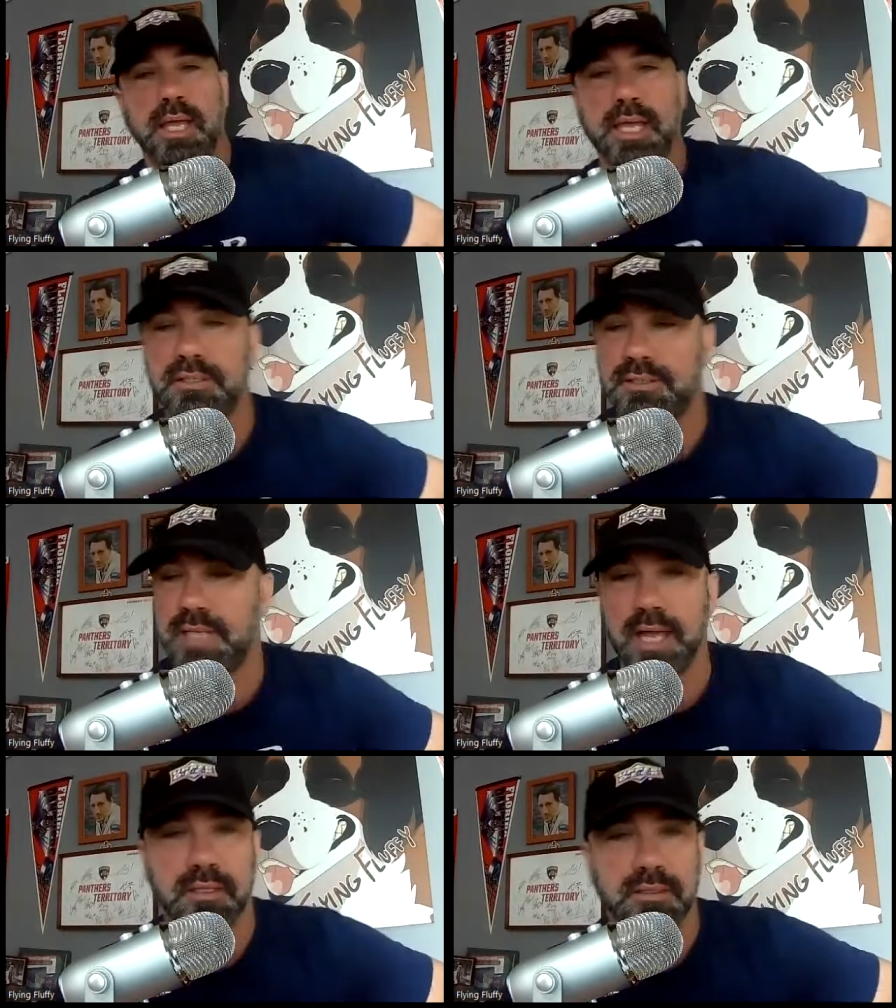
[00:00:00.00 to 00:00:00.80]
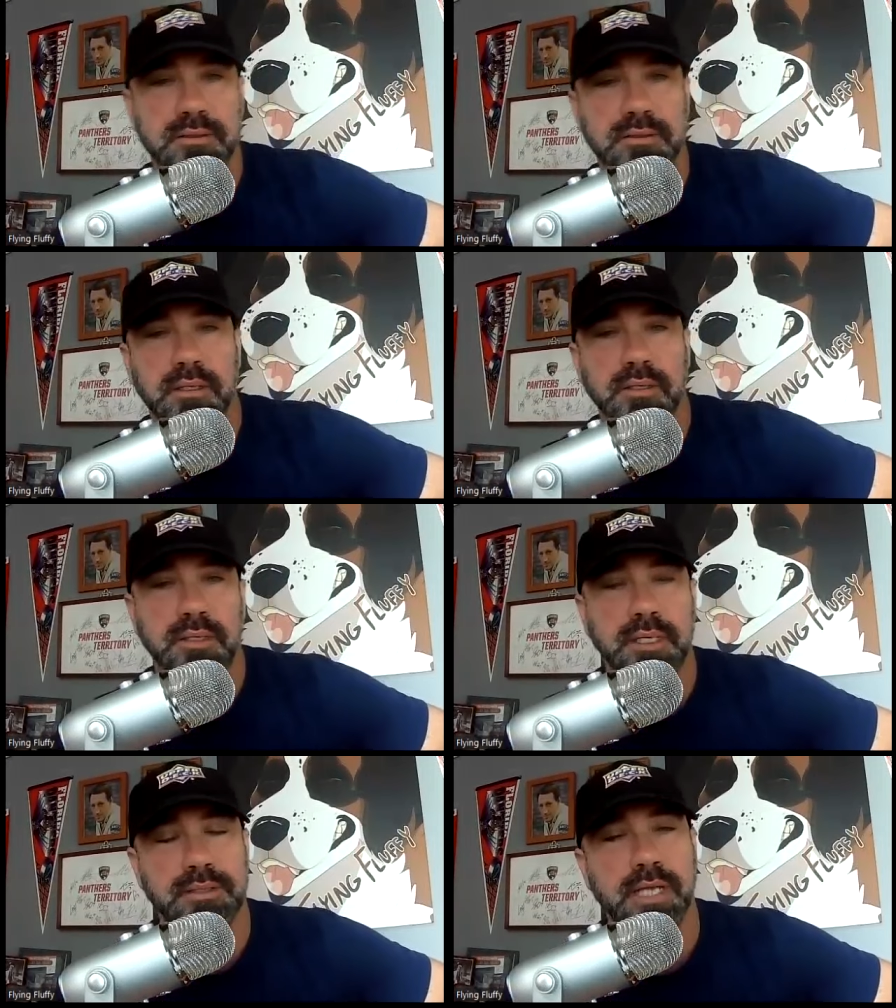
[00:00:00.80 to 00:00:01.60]
He says
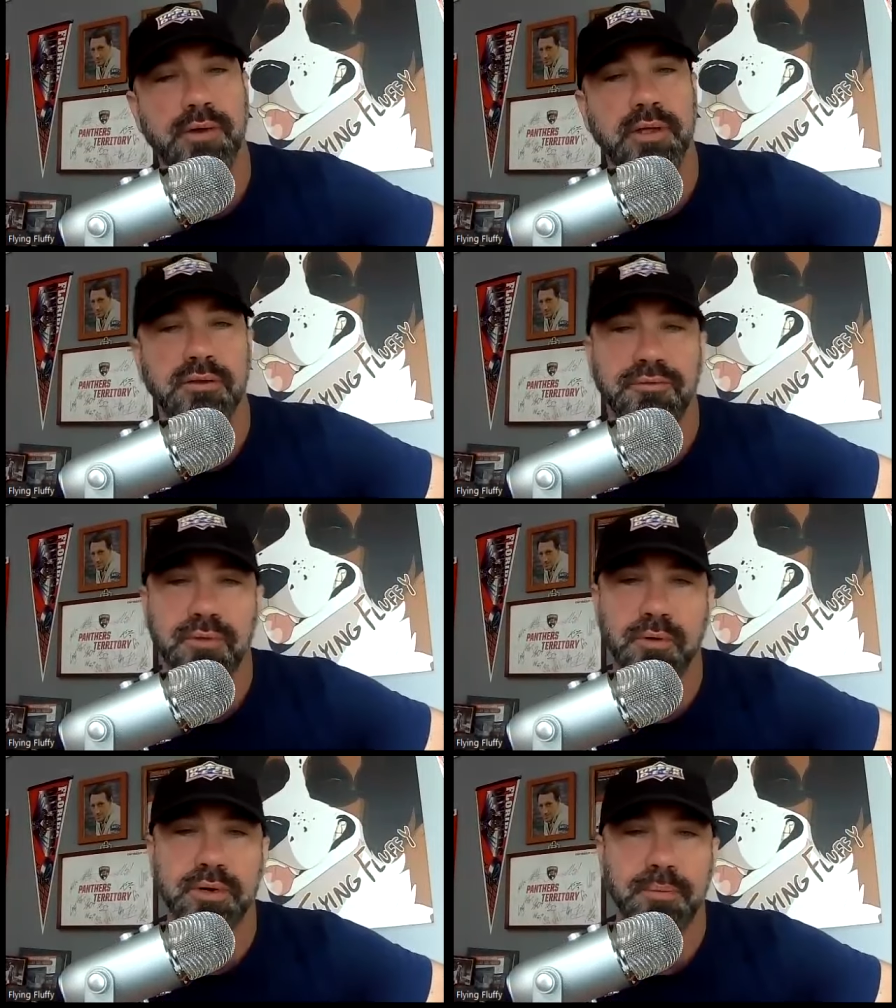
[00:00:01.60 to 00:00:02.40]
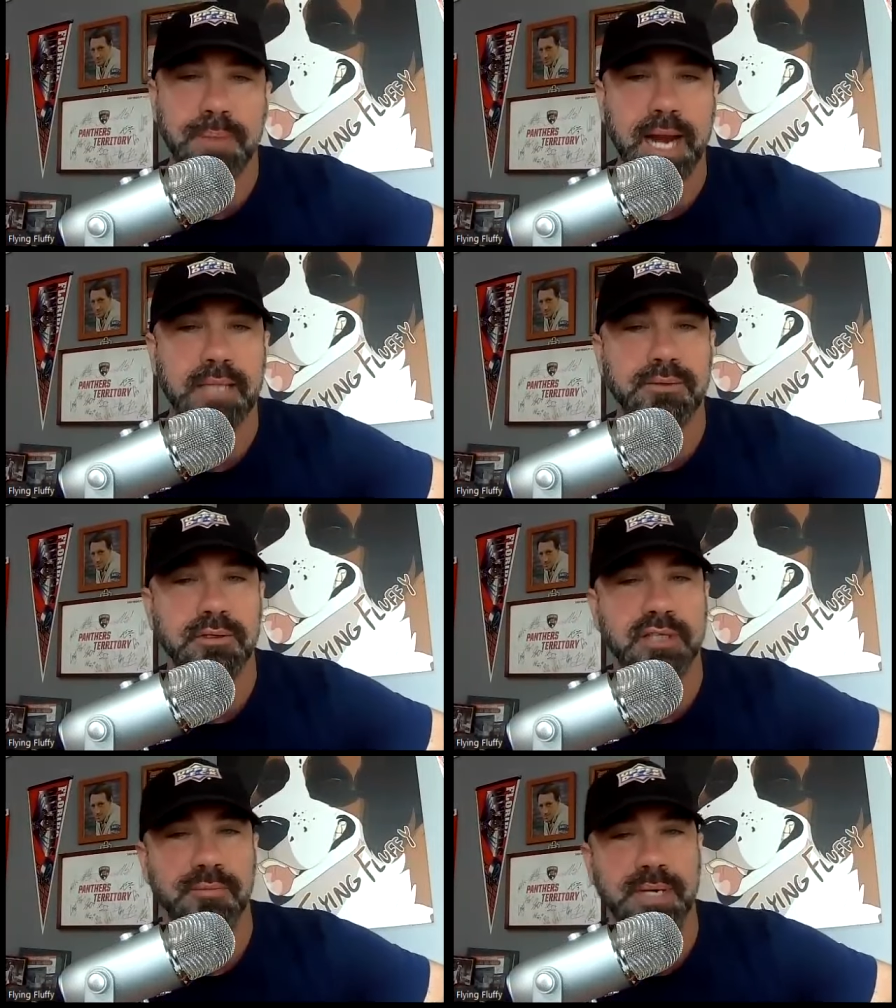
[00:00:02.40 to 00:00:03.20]
he's hearing the Florida
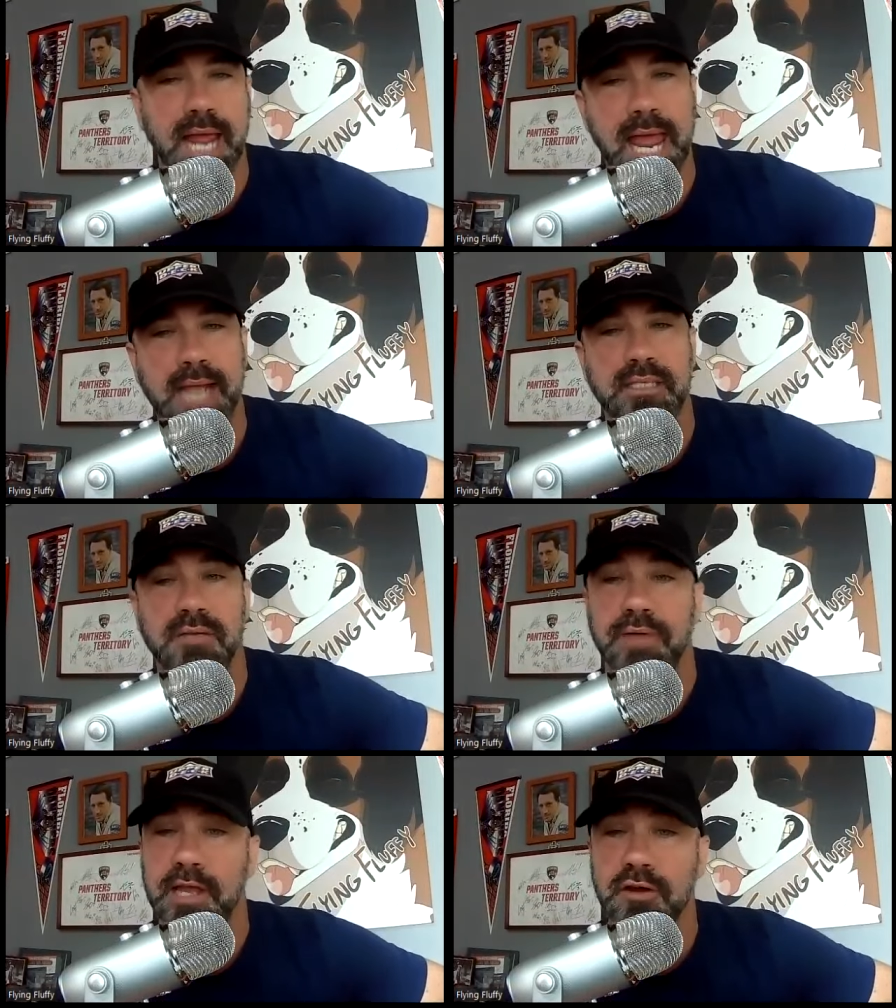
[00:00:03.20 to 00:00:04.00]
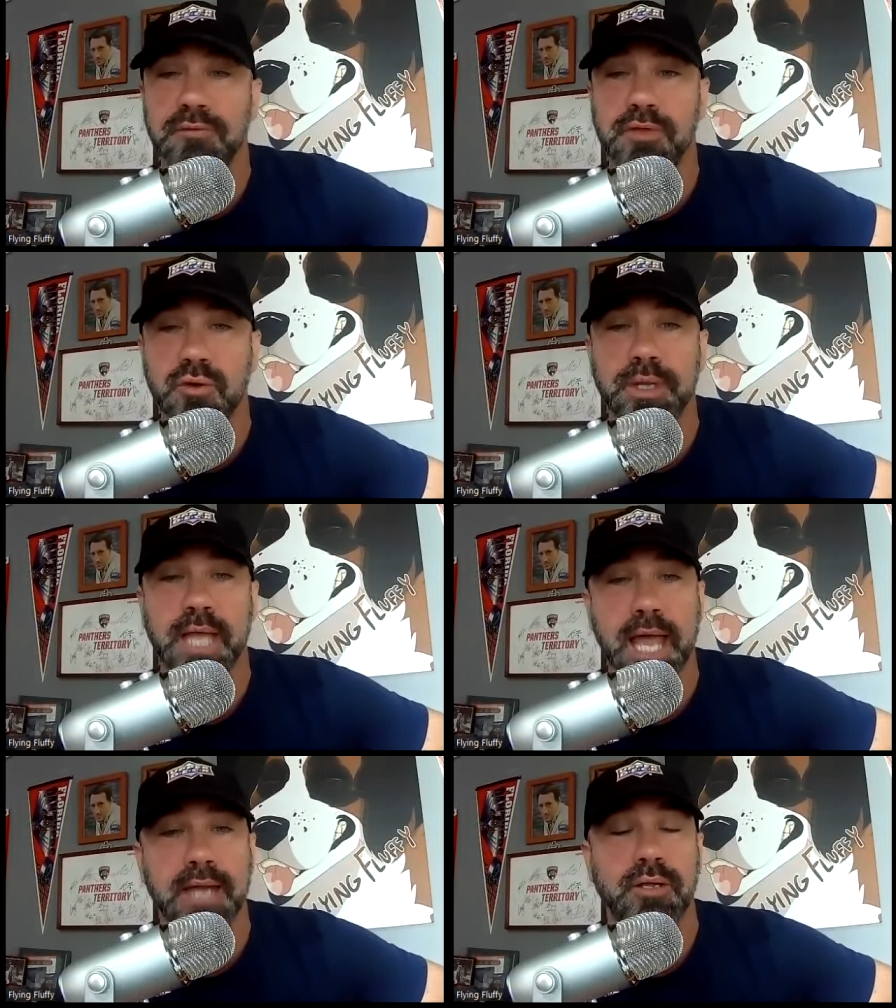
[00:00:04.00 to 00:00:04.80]
Panthers have been active interviewing
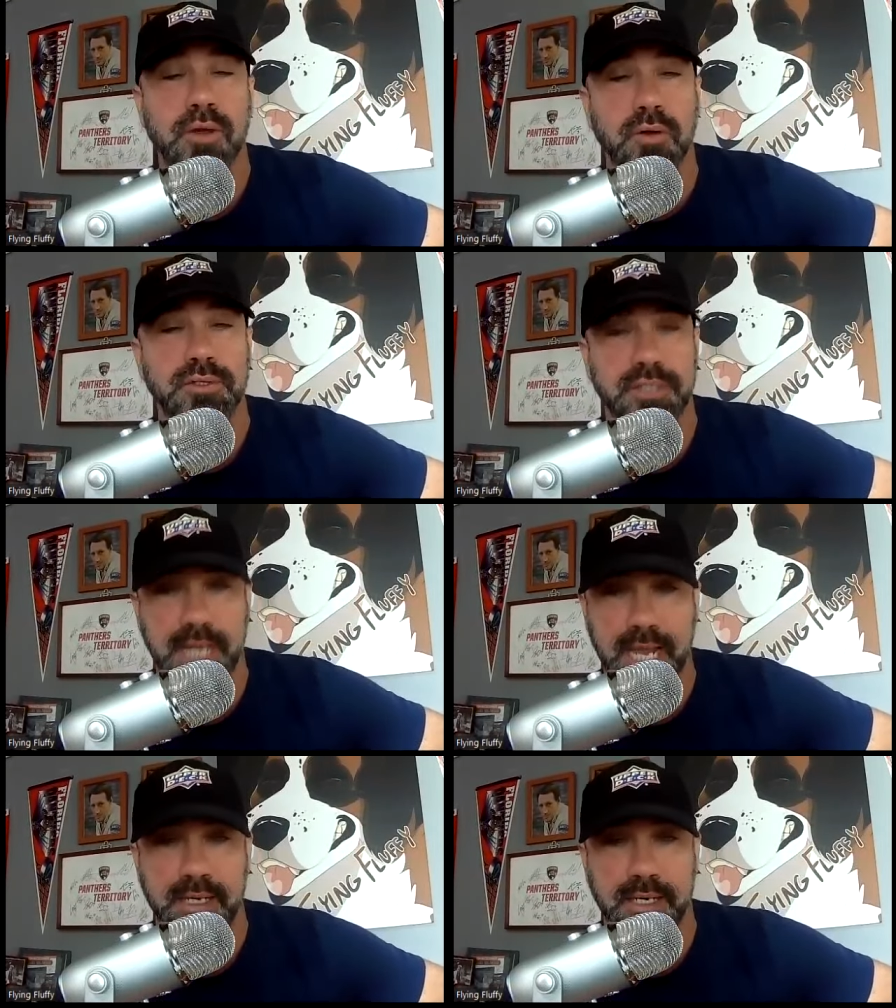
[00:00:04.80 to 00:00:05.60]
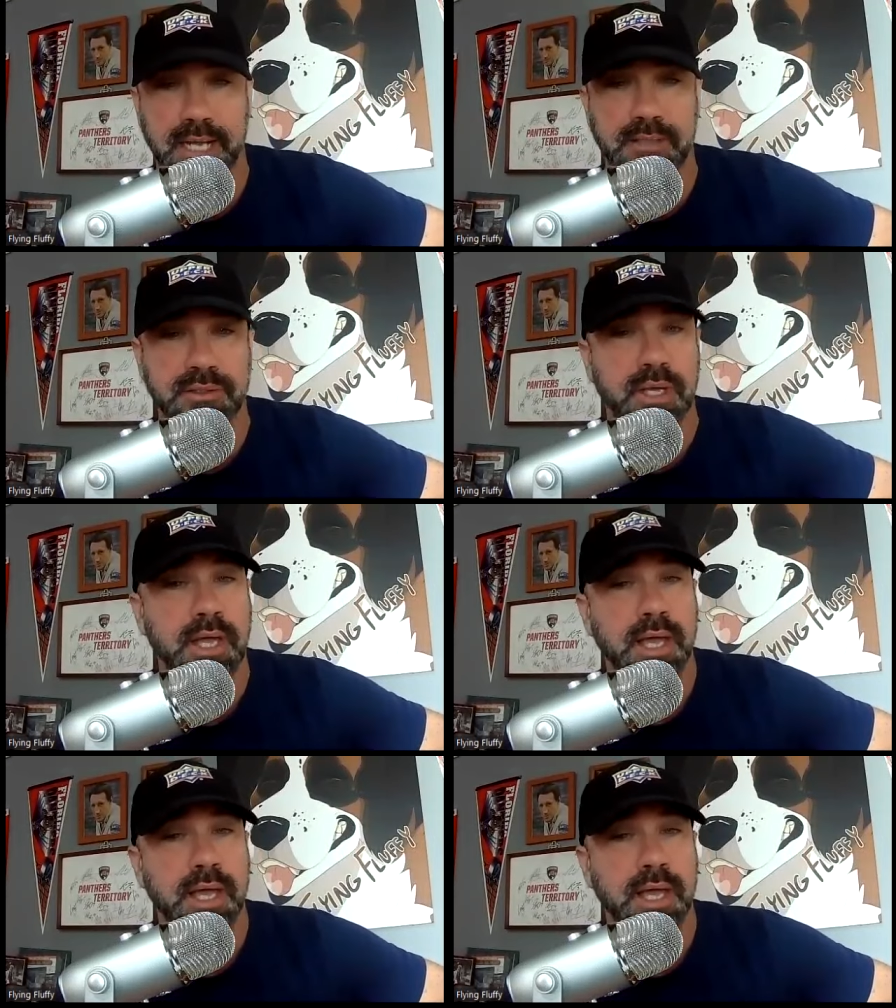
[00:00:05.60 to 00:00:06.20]
head coach candidates,